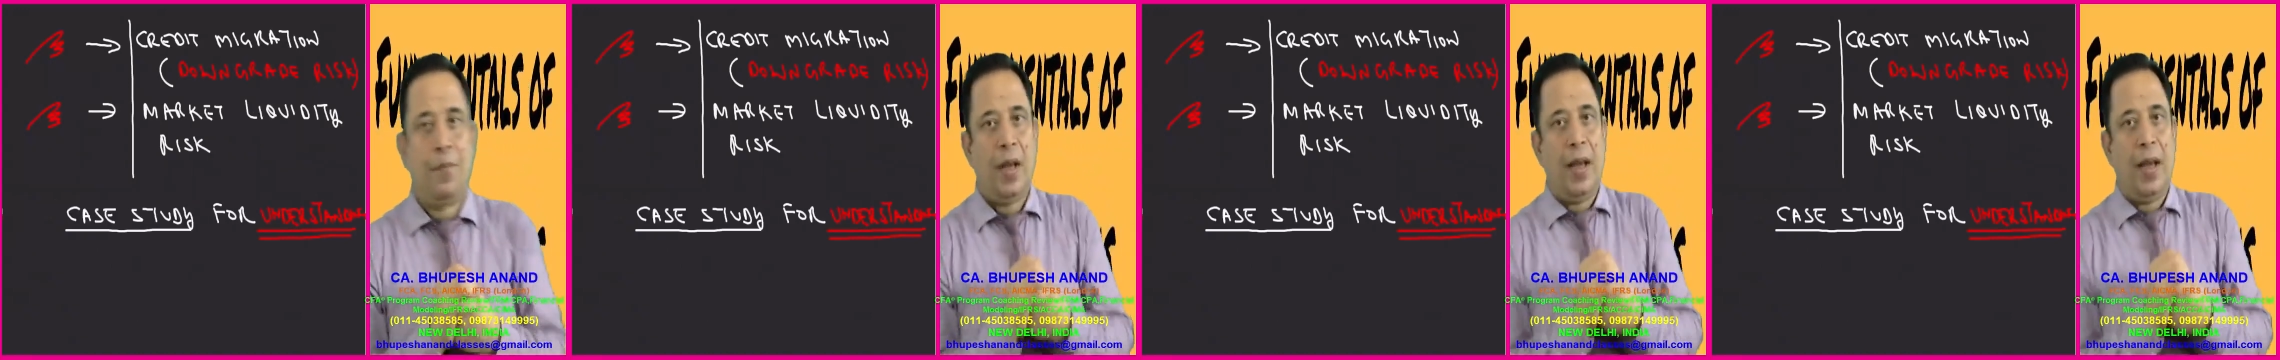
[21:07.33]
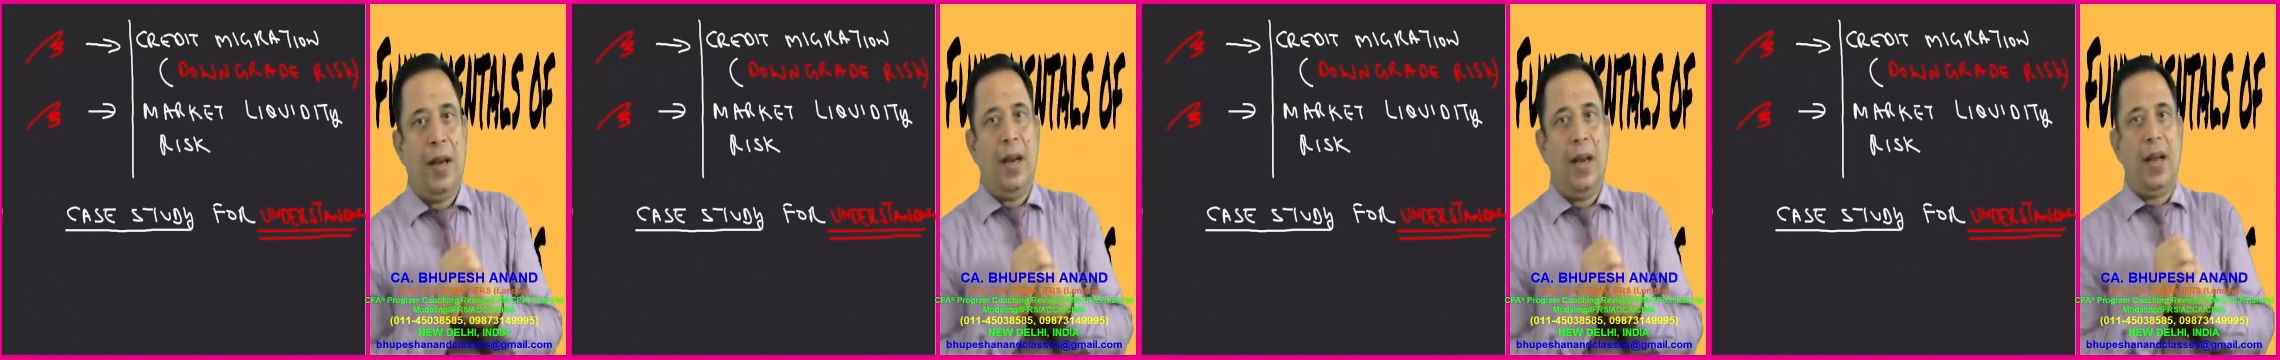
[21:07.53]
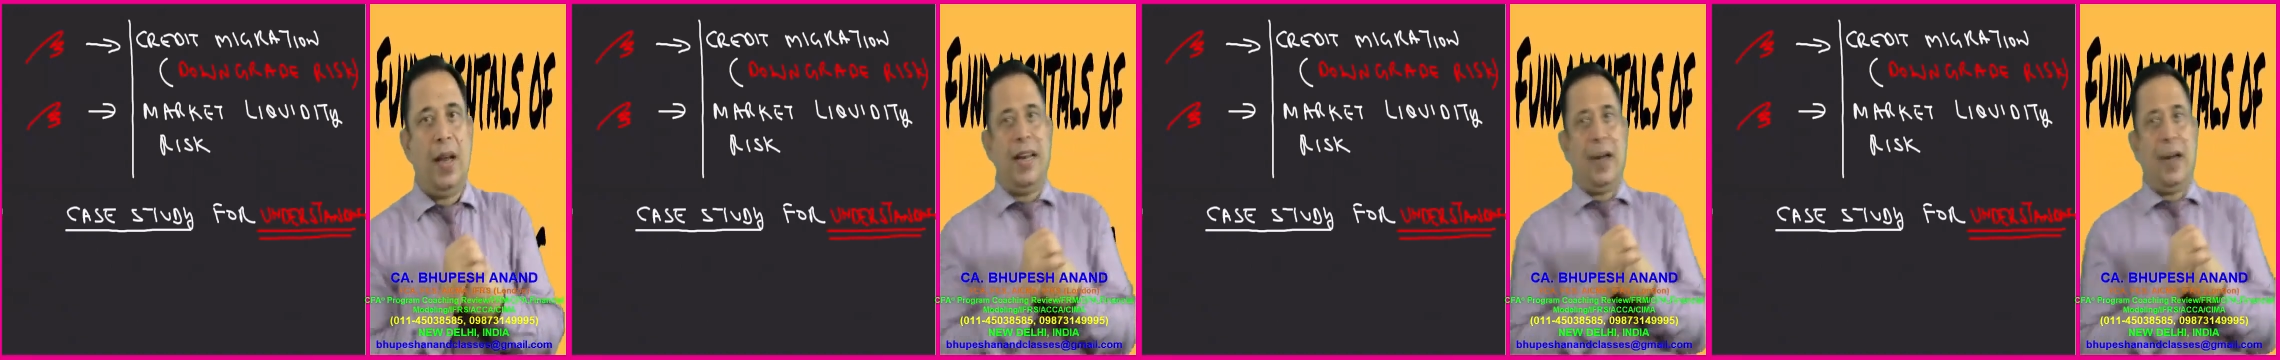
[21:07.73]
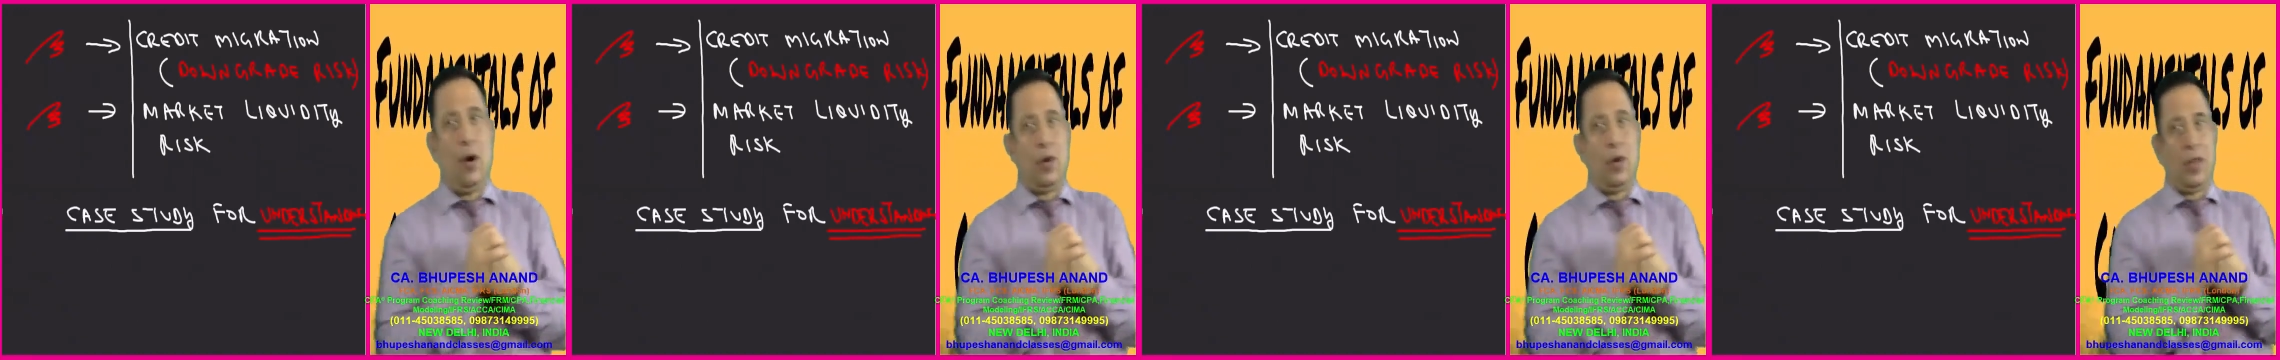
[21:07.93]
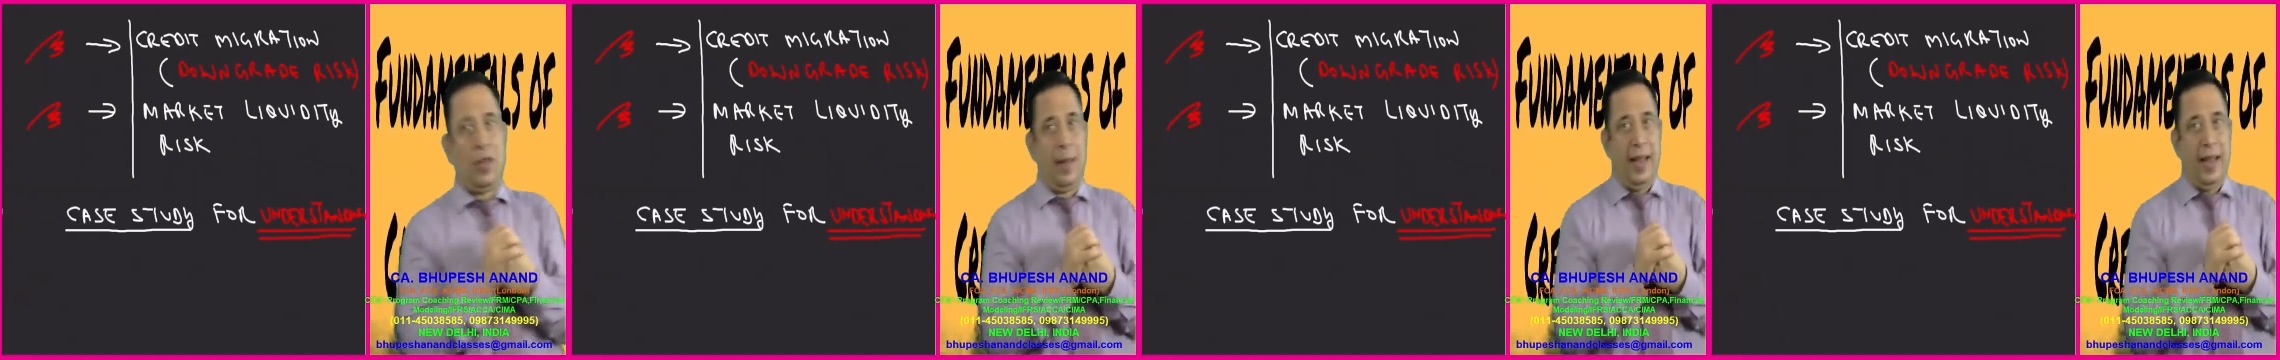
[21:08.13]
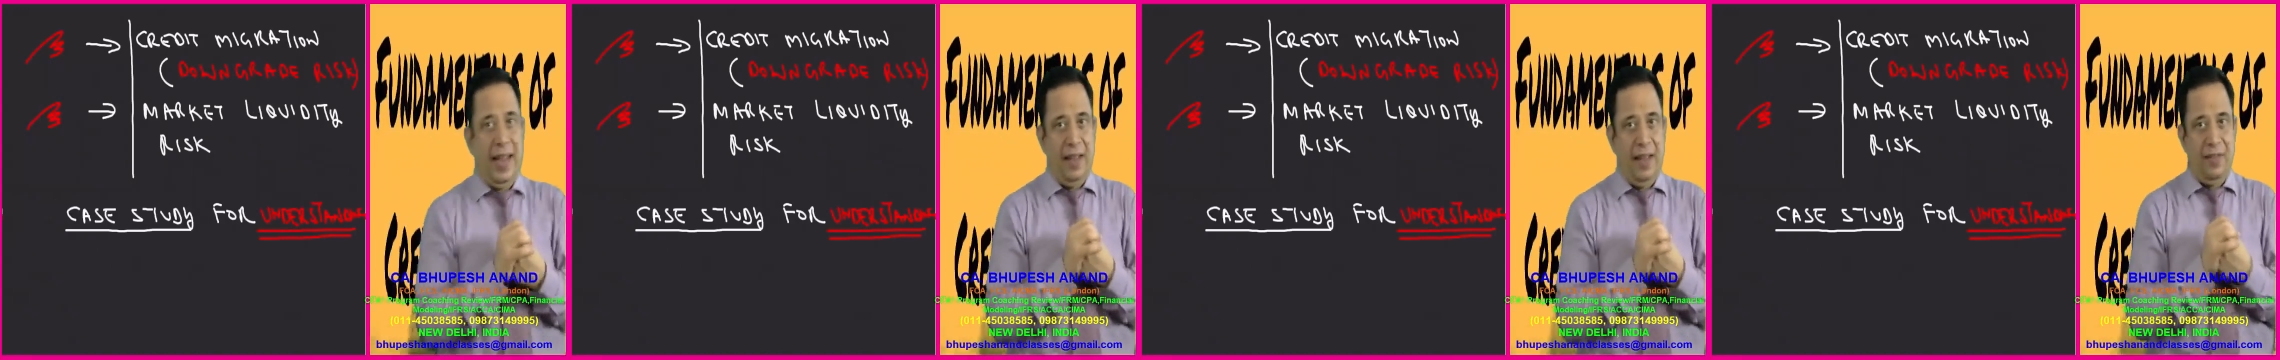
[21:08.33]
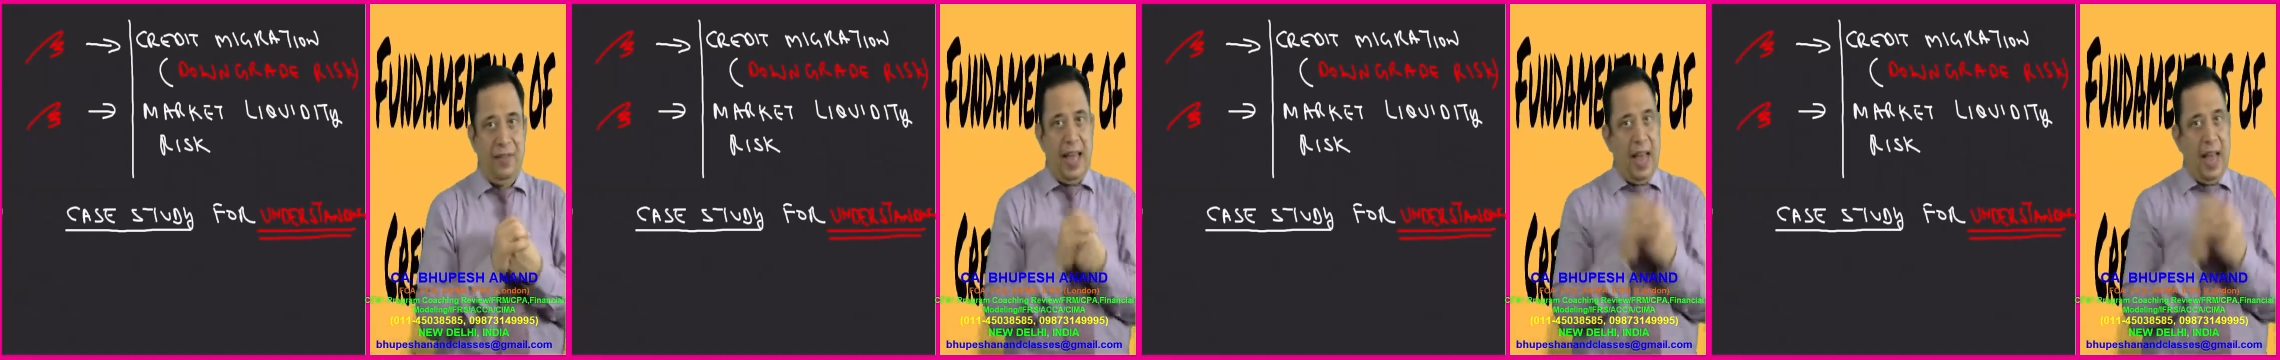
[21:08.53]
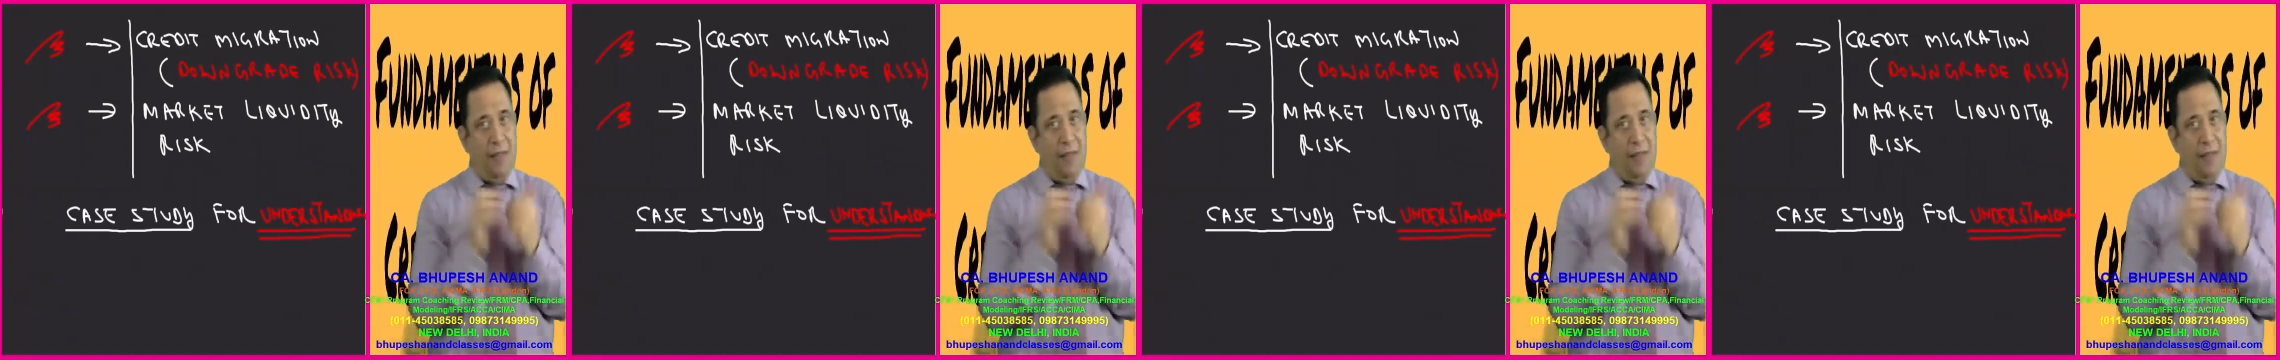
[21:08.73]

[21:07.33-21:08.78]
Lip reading: in learning outcome A,